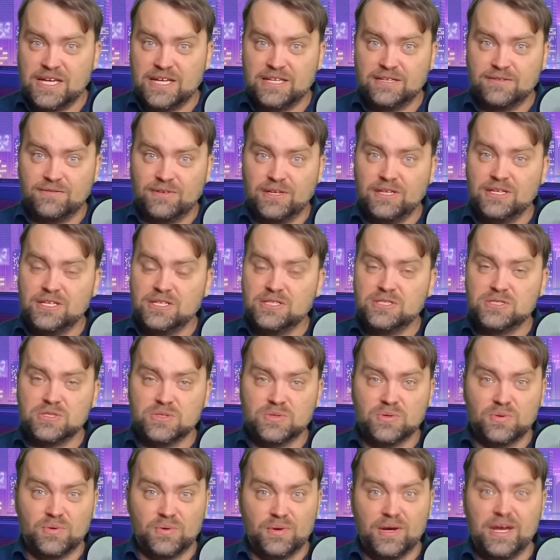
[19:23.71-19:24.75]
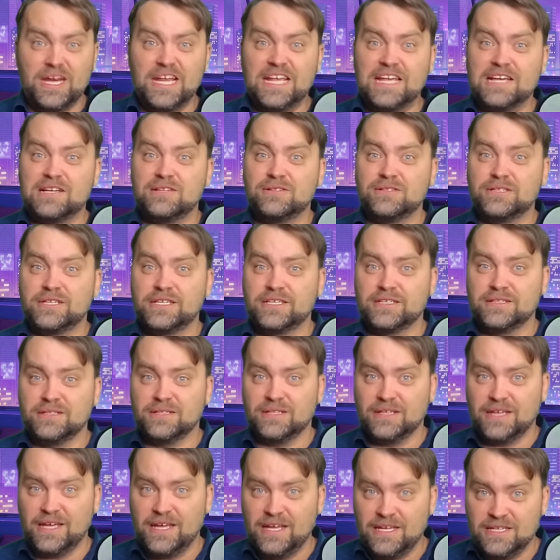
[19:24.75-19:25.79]
and we need to
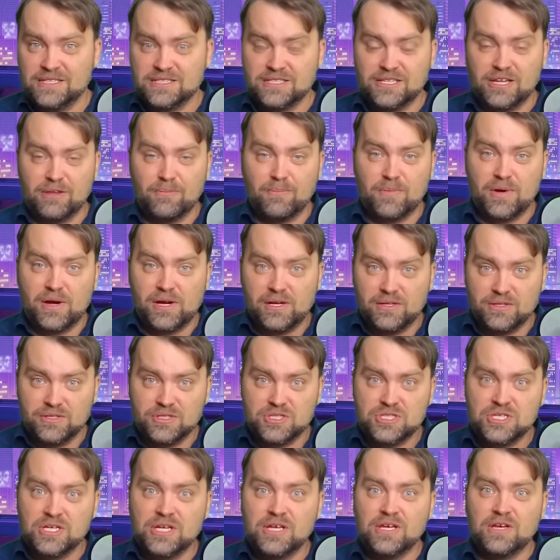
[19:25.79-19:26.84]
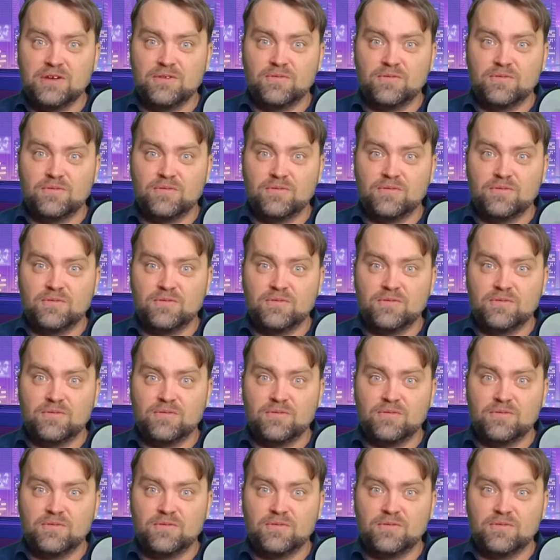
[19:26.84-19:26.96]
recalculate the mileage